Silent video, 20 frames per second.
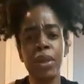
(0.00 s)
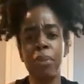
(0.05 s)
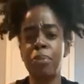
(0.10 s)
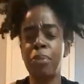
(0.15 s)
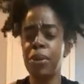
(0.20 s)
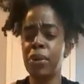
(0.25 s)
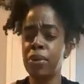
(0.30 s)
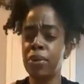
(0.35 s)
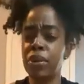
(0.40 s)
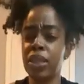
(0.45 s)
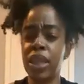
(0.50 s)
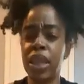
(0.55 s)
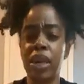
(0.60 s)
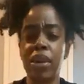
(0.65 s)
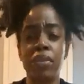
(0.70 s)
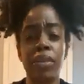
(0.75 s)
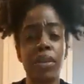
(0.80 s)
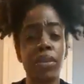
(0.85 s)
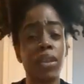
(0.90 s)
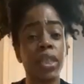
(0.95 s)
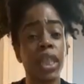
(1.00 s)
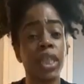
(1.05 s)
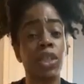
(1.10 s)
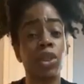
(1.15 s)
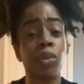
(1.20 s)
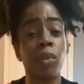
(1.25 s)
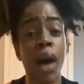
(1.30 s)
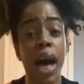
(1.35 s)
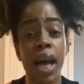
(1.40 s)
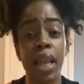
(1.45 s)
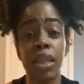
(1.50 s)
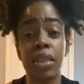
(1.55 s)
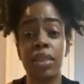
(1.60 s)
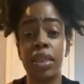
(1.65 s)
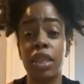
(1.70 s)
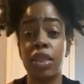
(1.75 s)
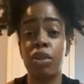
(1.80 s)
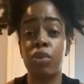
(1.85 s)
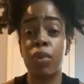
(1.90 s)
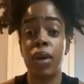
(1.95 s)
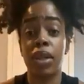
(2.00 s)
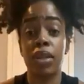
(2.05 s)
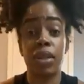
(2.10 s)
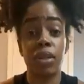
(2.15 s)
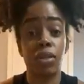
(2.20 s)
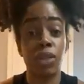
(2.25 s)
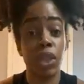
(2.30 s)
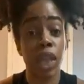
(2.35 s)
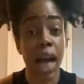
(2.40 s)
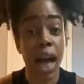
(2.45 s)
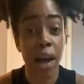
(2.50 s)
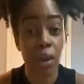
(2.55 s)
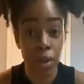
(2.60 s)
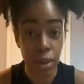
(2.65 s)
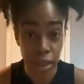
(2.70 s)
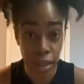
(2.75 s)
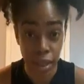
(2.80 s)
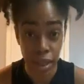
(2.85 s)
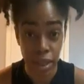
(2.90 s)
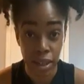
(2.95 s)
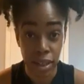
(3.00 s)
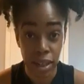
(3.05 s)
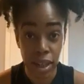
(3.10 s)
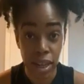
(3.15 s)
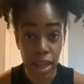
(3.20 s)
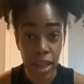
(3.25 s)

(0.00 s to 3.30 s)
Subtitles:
the purity of their sexuality throughout their childhood.